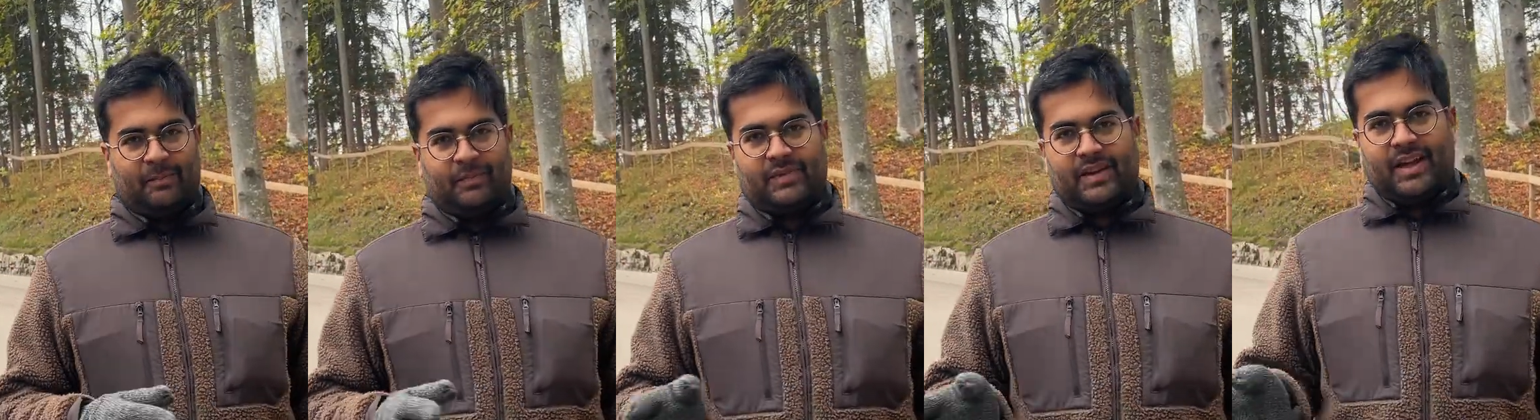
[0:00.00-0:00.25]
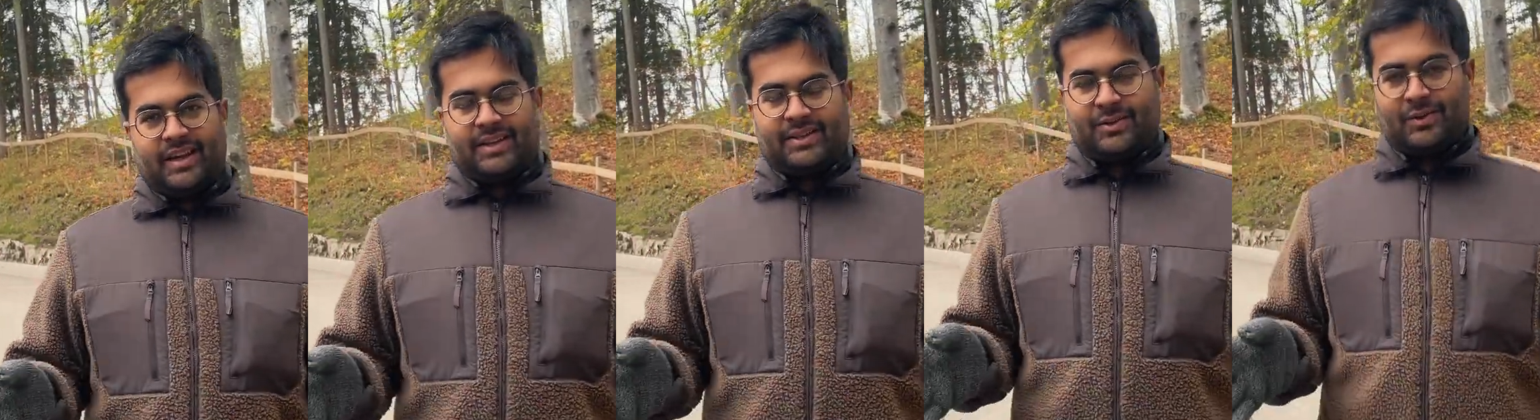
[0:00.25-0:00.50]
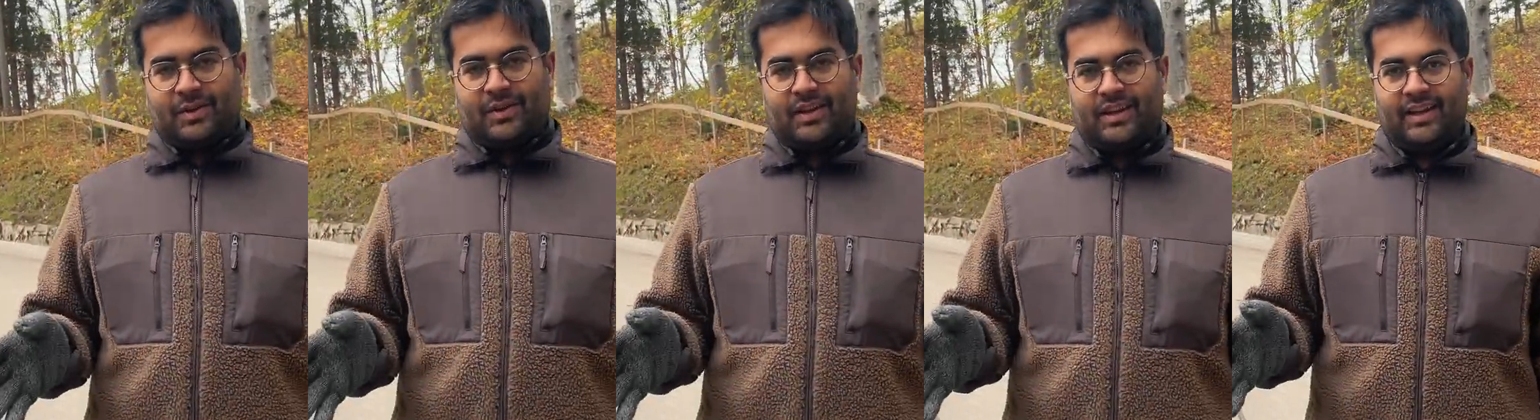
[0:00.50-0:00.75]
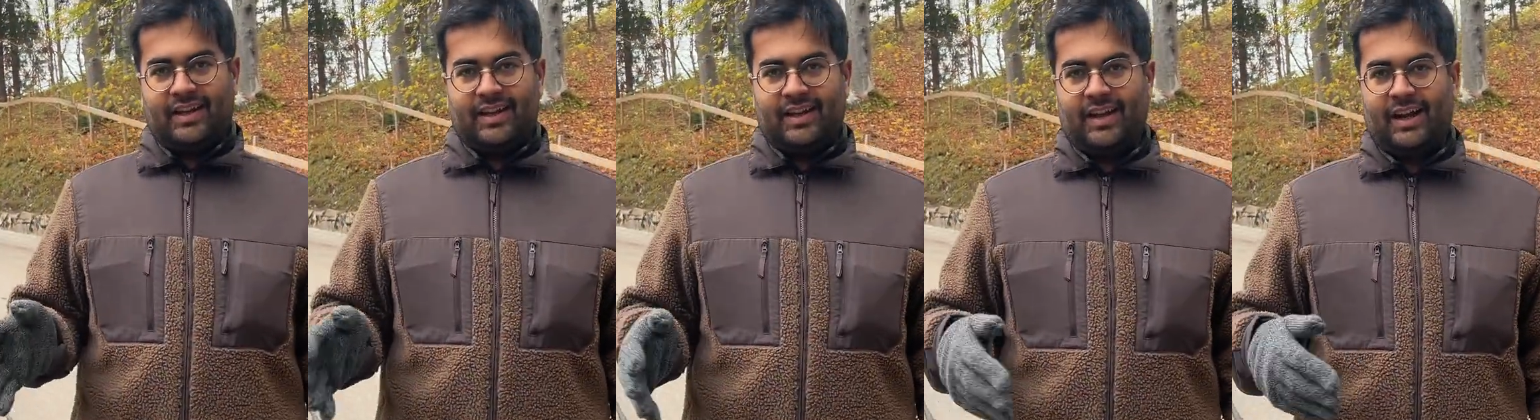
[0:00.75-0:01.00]
things to
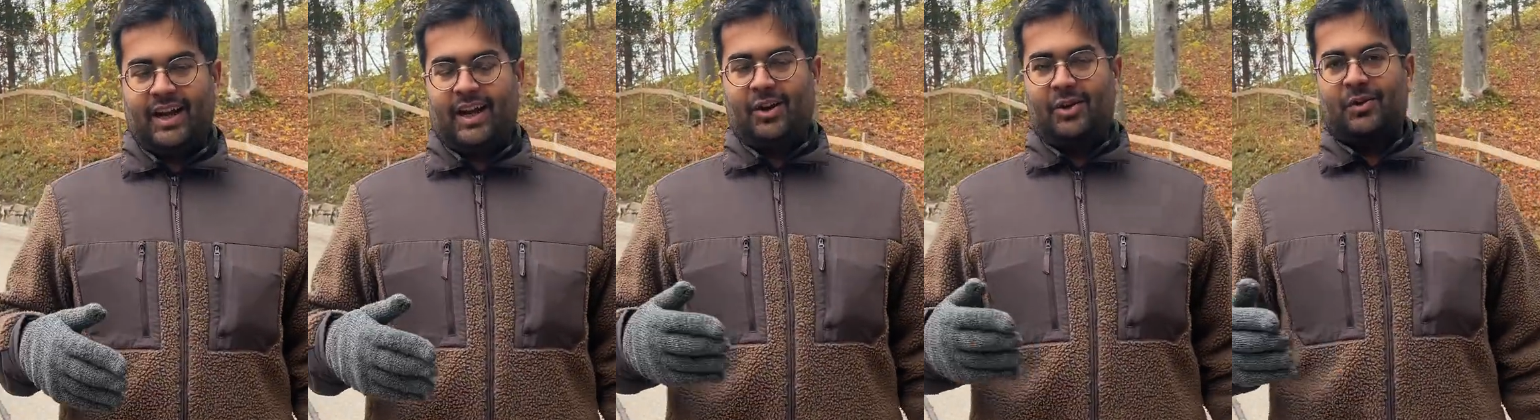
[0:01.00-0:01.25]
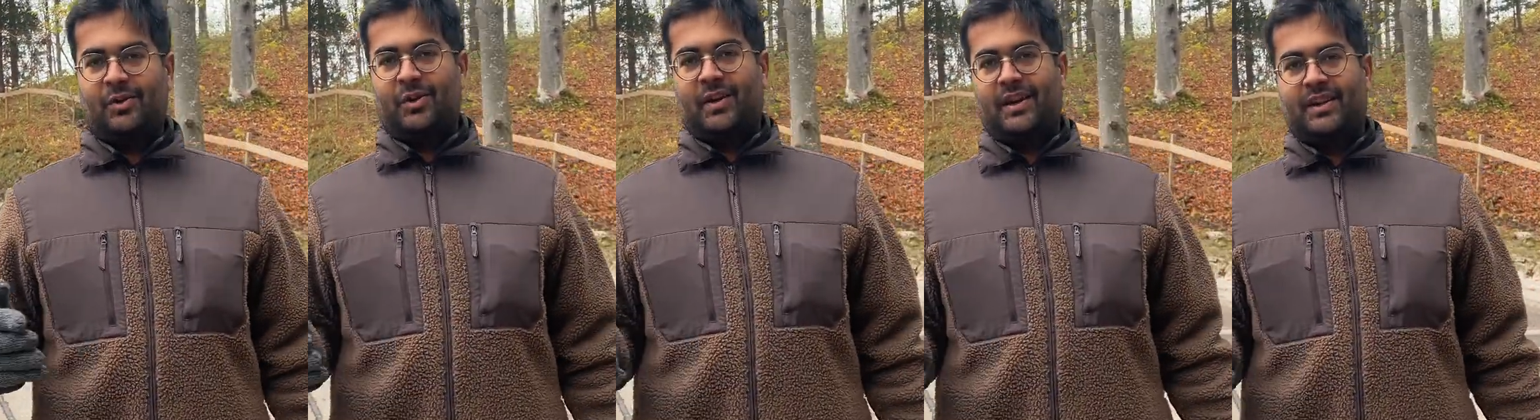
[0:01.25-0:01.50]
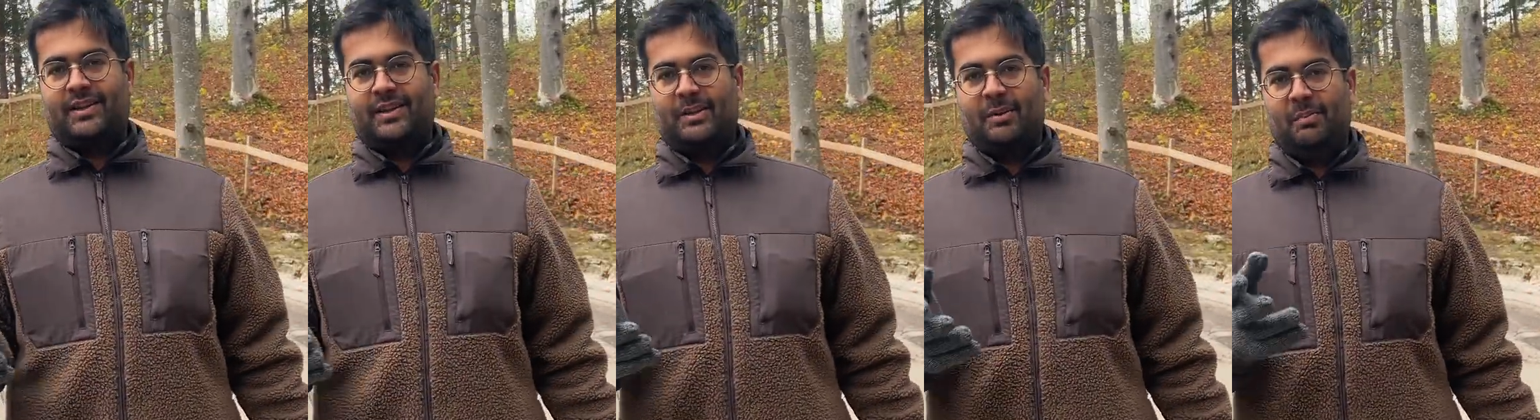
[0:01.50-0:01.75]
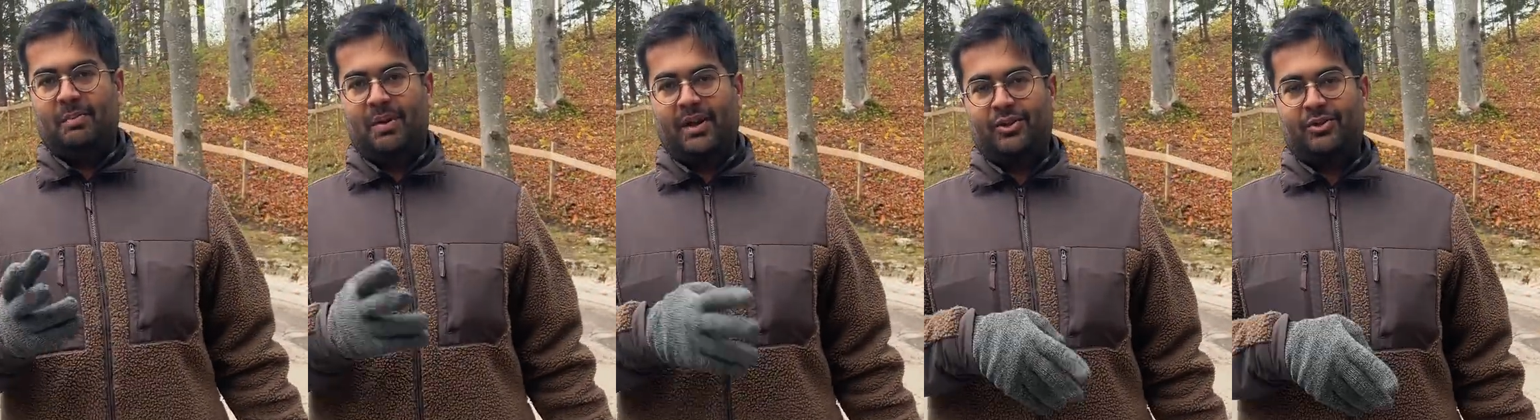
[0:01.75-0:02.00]
see, how his
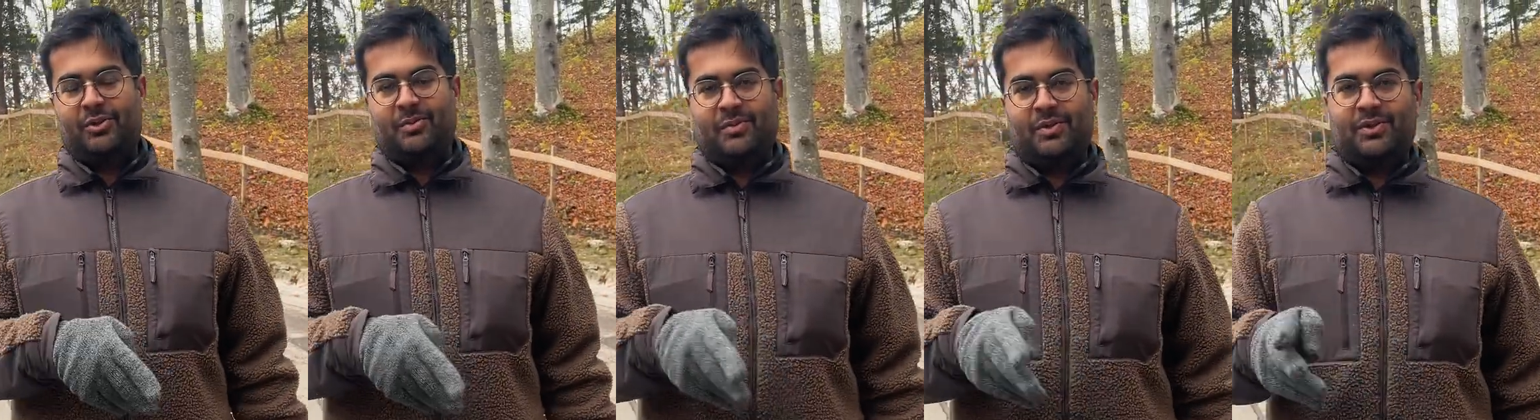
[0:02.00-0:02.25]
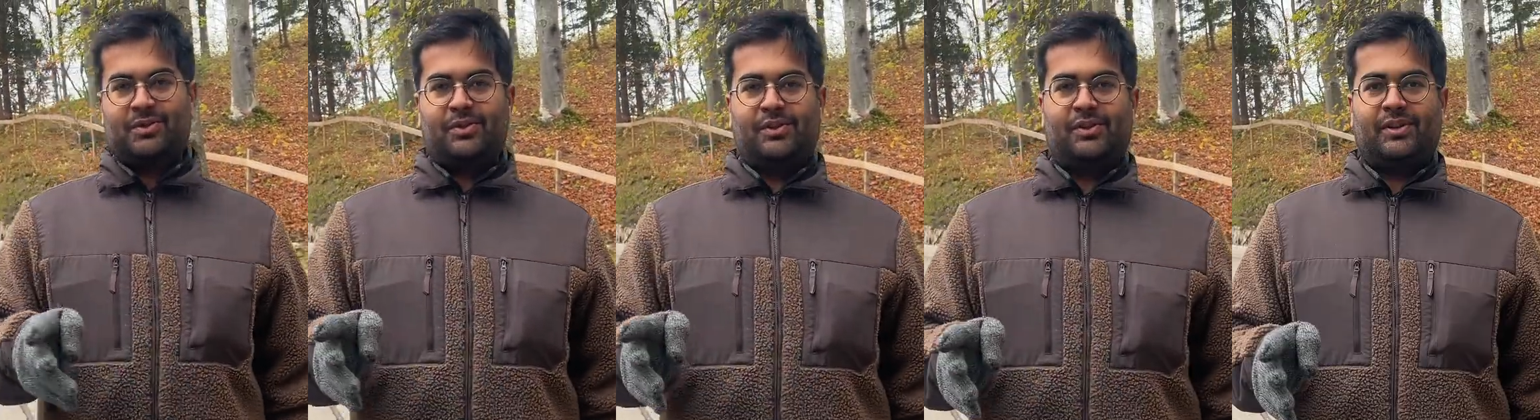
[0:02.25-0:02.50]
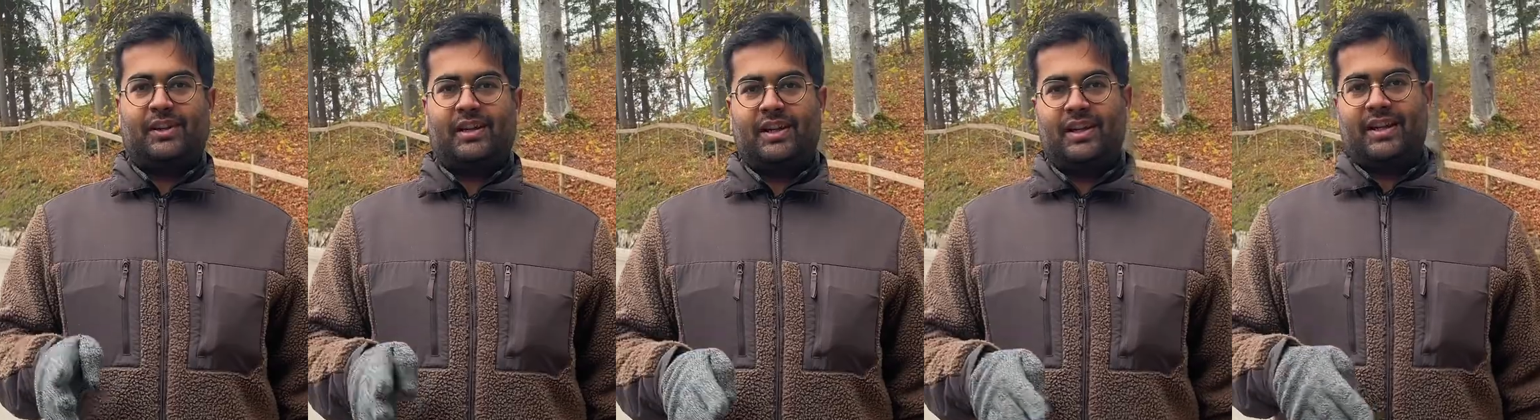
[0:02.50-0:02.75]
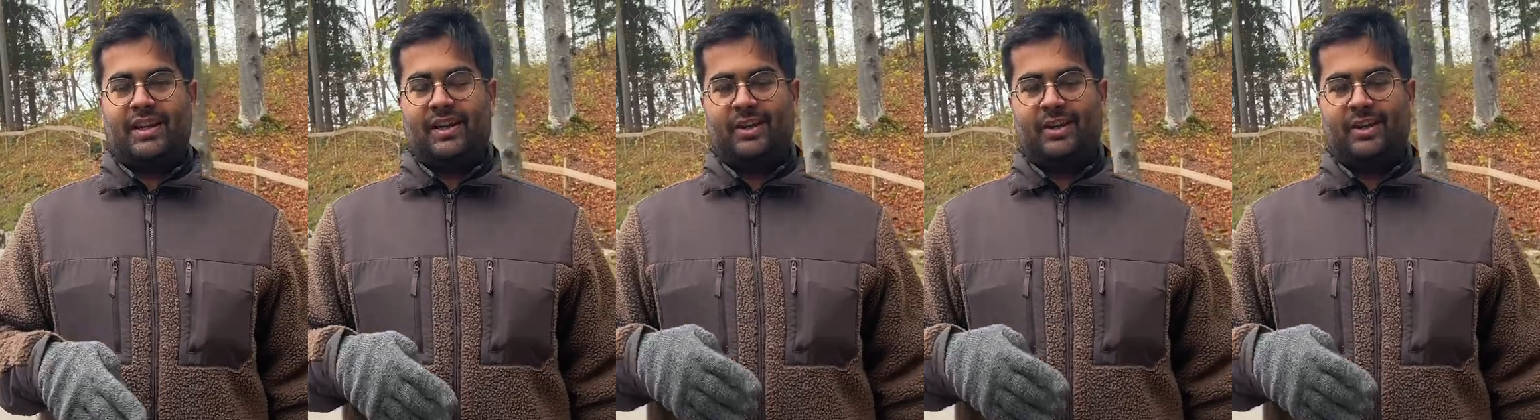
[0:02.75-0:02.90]
bedroom used to look like,